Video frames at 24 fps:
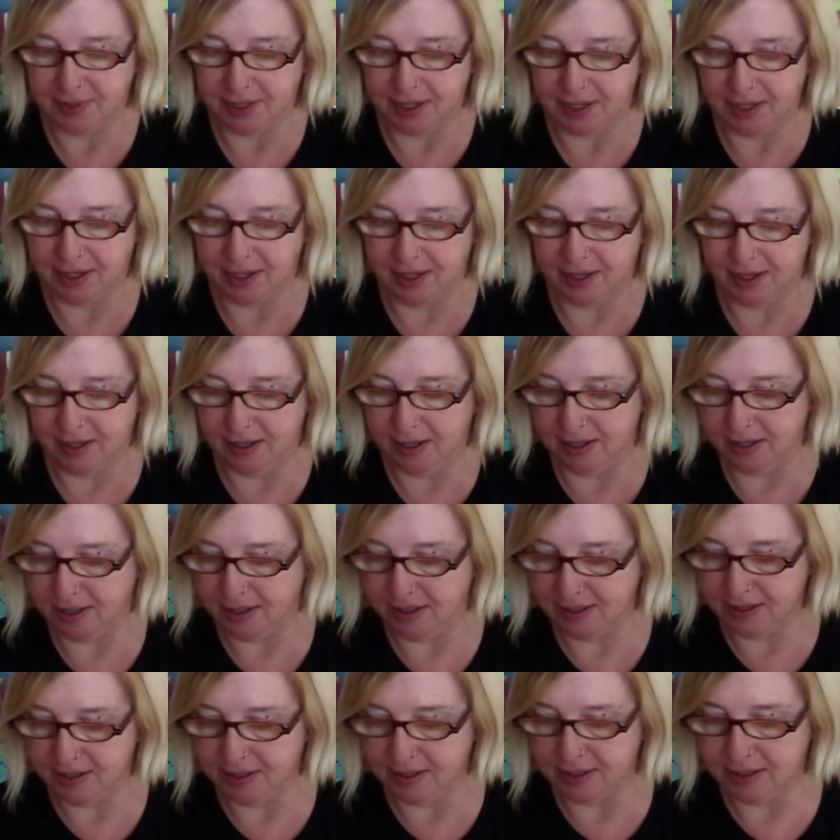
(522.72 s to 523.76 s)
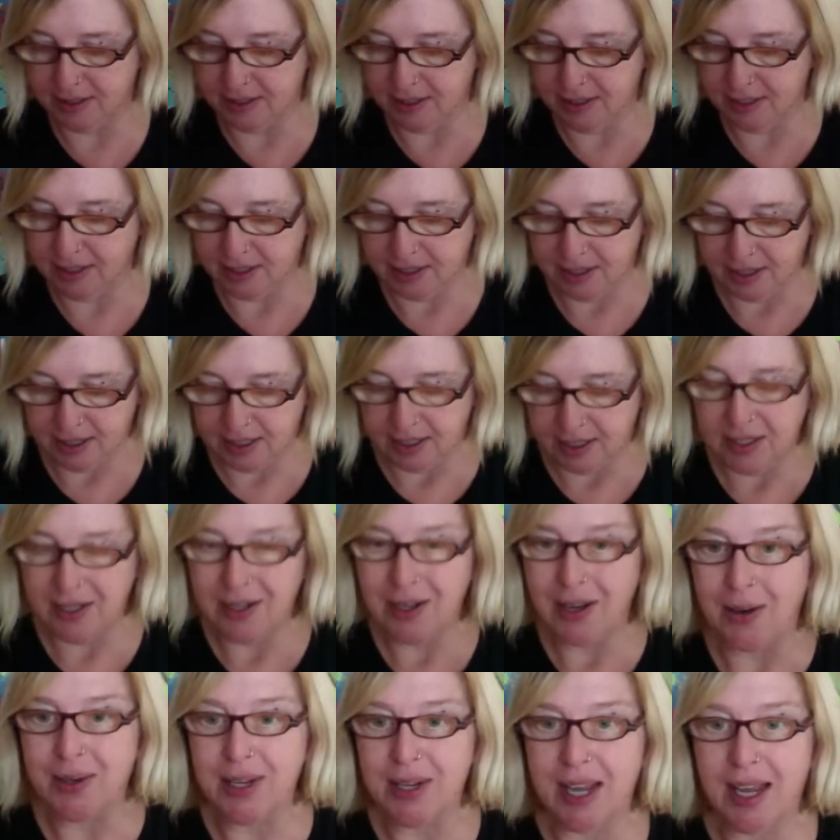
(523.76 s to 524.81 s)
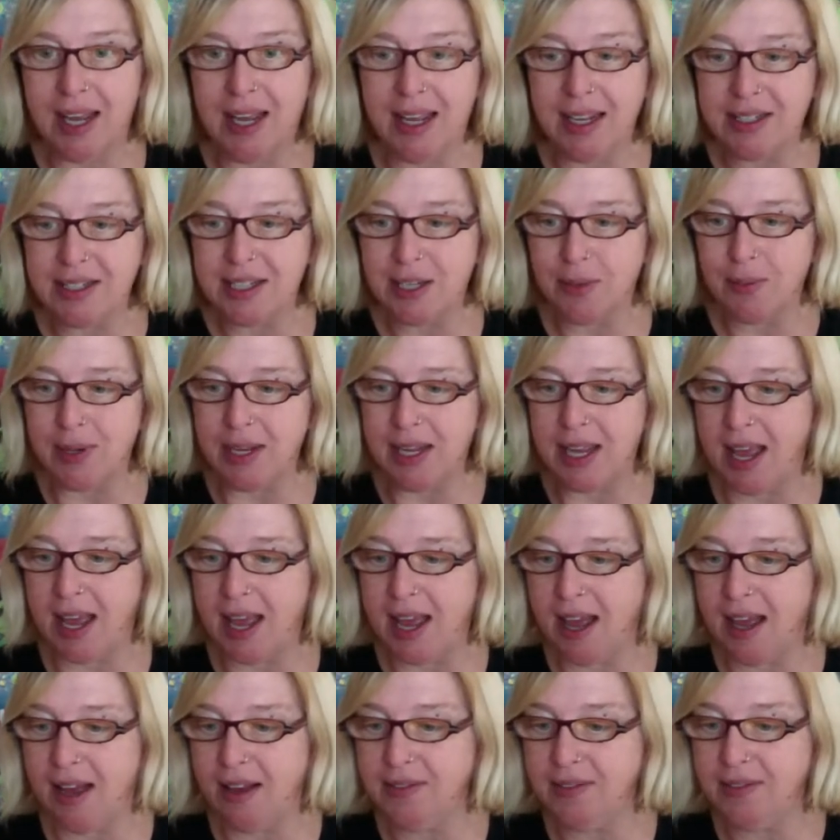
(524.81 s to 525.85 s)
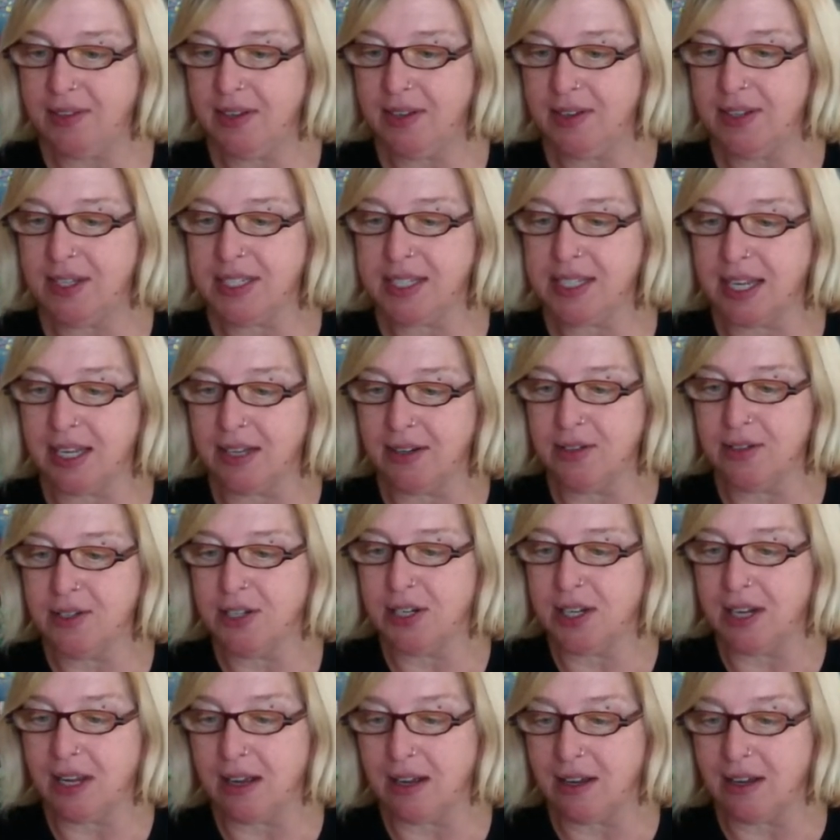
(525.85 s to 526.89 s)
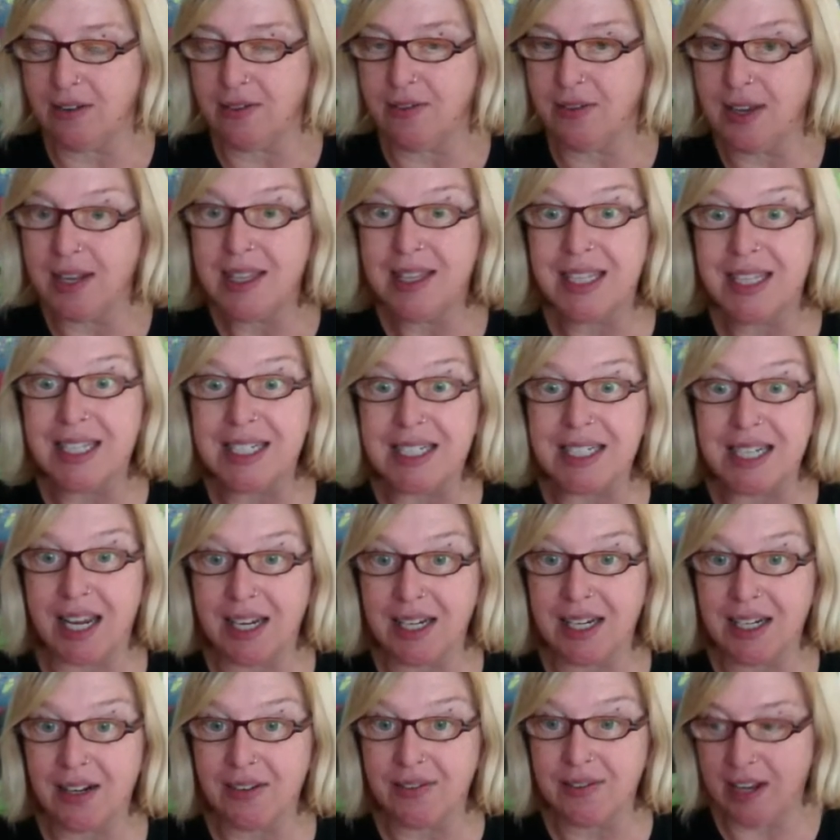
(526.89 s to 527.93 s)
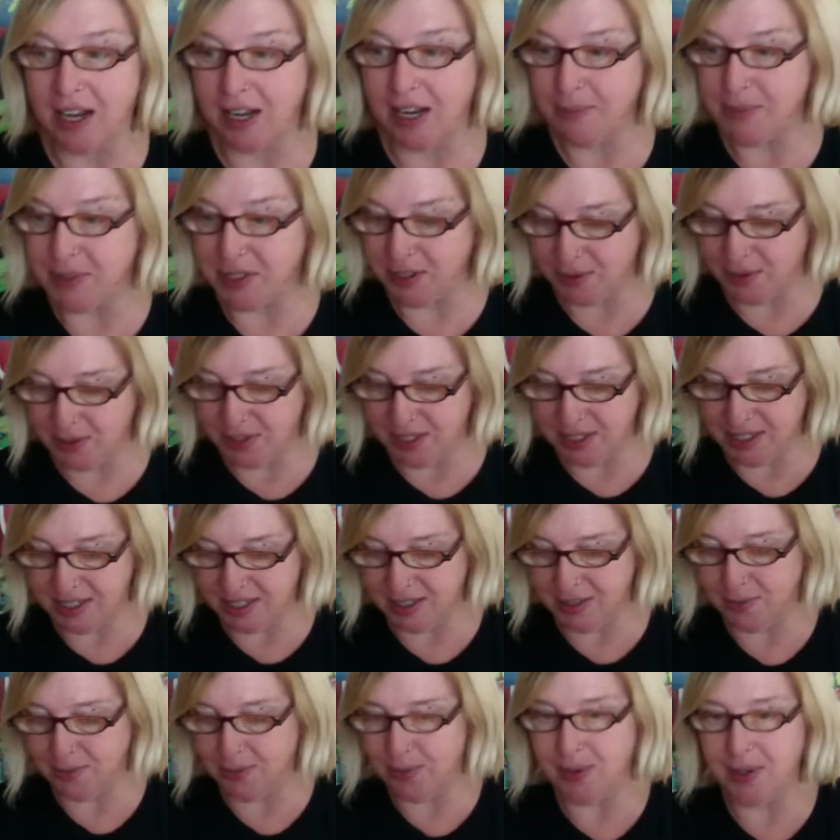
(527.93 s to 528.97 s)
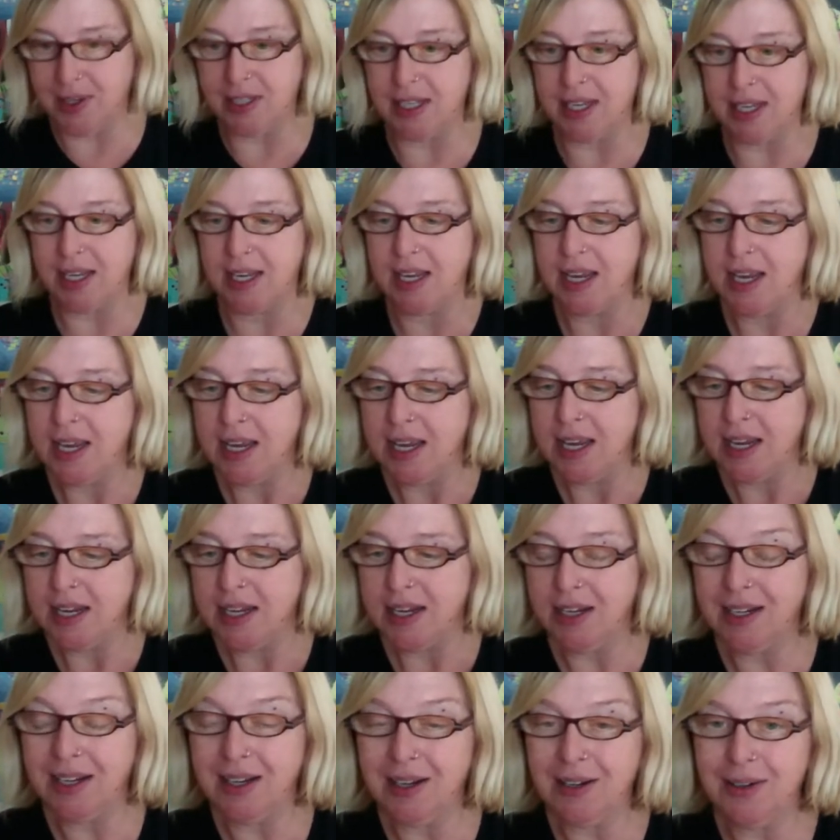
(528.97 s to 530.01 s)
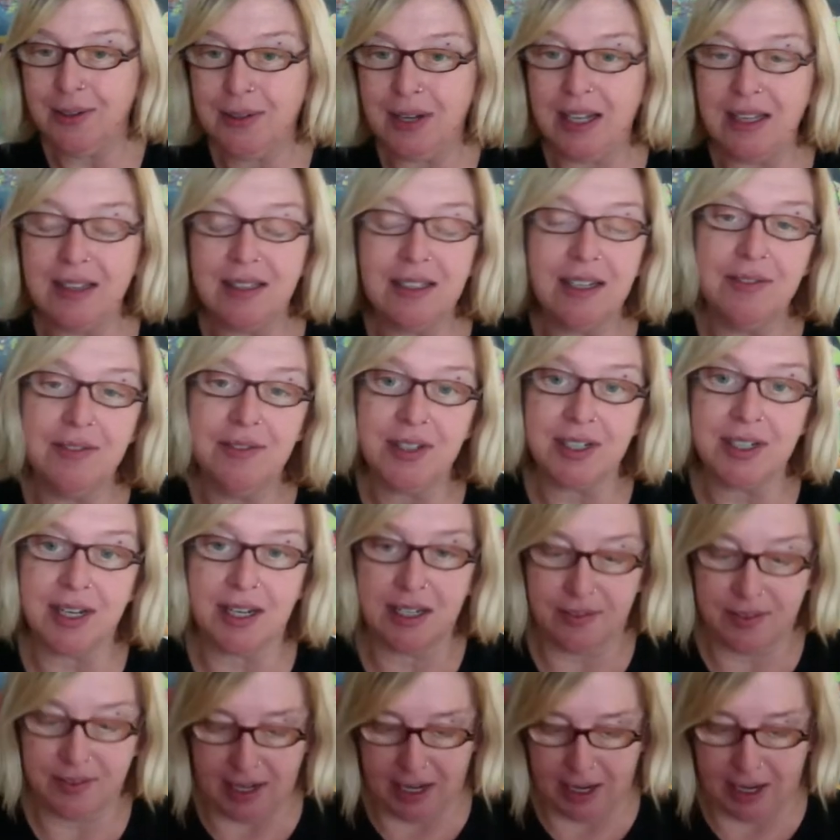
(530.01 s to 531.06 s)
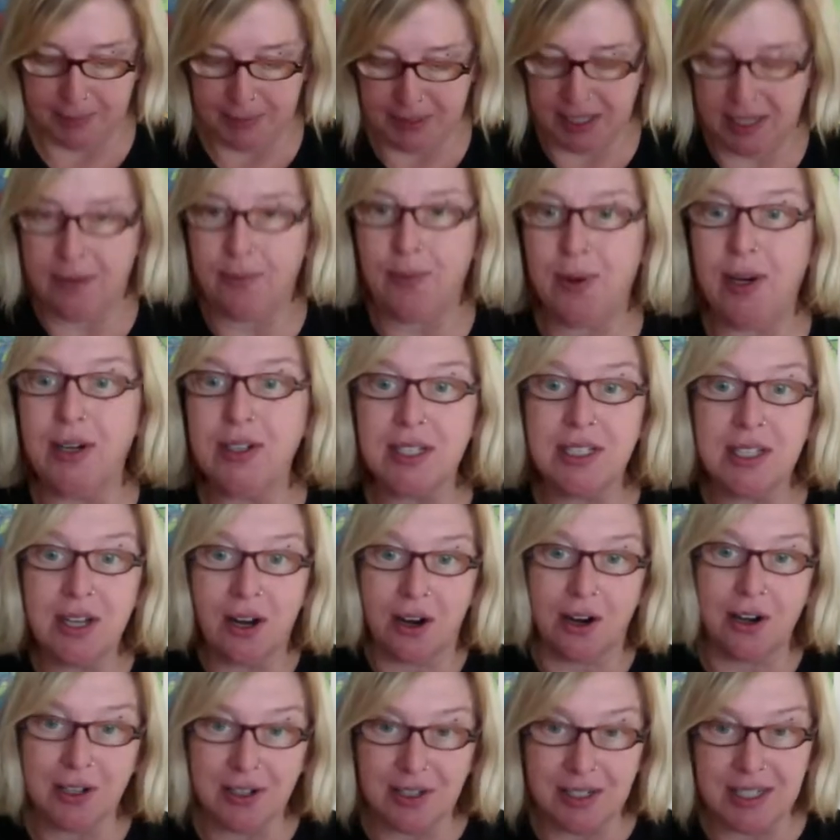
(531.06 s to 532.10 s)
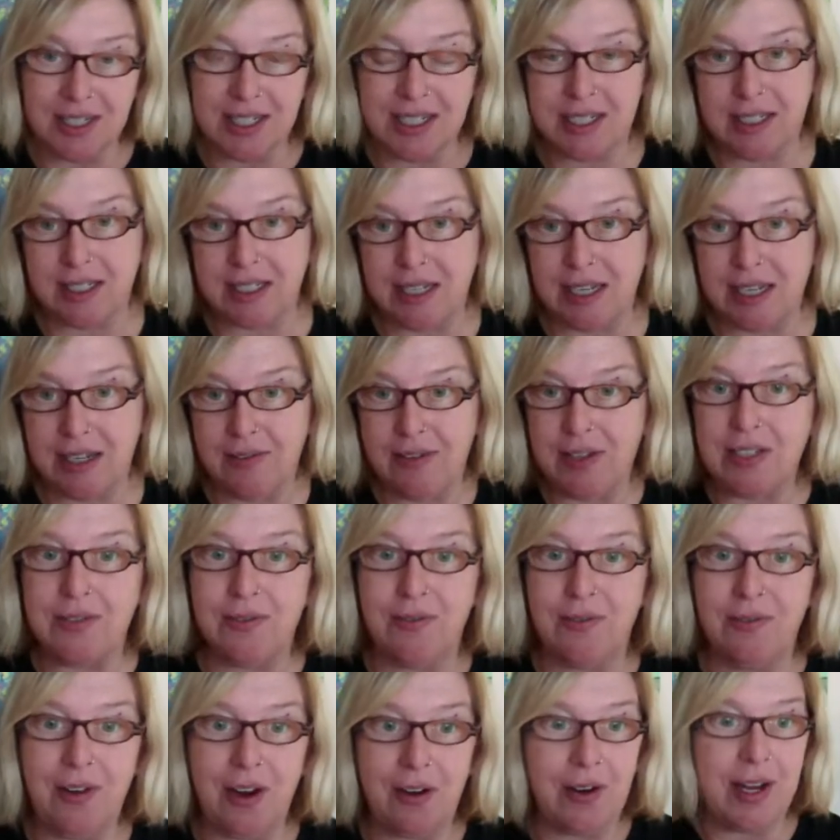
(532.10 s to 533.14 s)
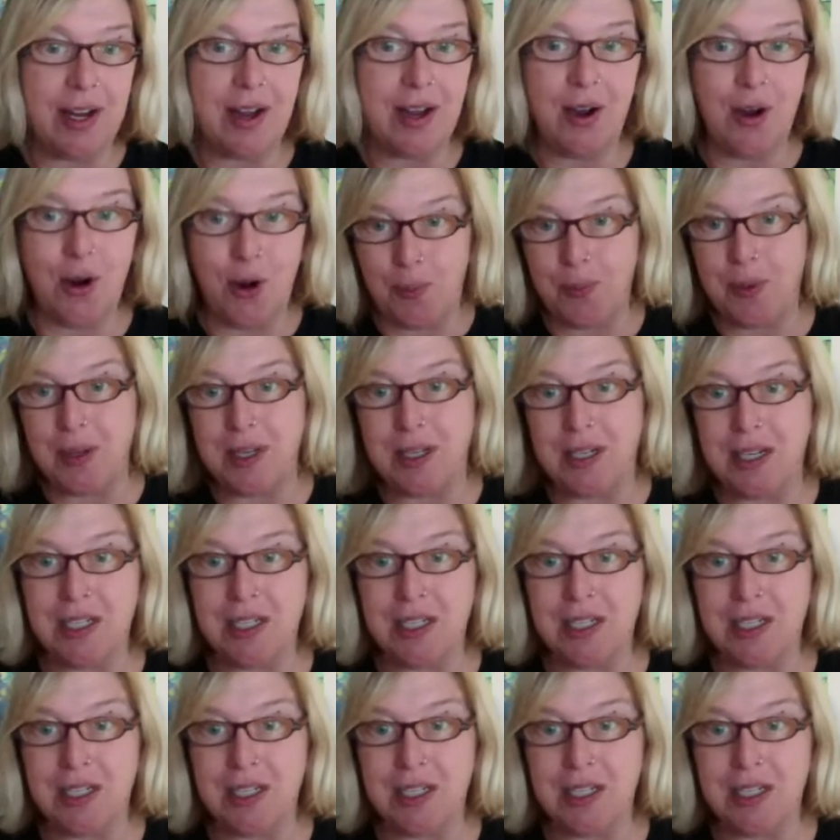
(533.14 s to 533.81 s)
And okay, so we have this energy of the Knight of Cups. So this is really, I love the Knight of Cups. He wears his heart on his sleeve. He's very open.